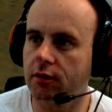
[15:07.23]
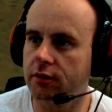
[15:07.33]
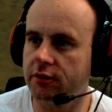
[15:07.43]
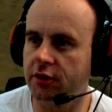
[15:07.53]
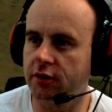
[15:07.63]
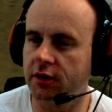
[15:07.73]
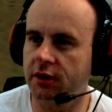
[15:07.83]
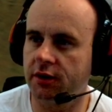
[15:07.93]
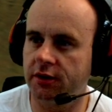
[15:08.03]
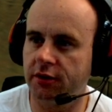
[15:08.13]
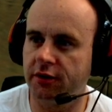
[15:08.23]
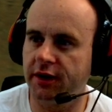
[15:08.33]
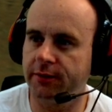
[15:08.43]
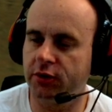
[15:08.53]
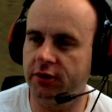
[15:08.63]
your
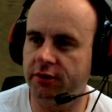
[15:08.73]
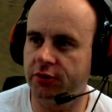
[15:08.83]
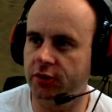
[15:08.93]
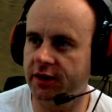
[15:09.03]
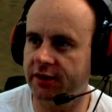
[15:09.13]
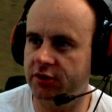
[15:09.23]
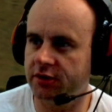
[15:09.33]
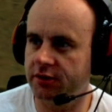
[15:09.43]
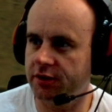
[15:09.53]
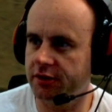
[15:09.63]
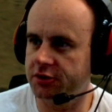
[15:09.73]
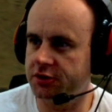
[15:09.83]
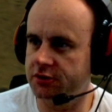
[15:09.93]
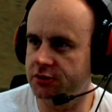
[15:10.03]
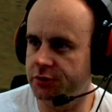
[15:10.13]
neighbor you were having
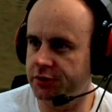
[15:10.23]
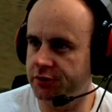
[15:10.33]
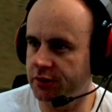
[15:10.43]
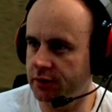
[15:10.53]
issues with.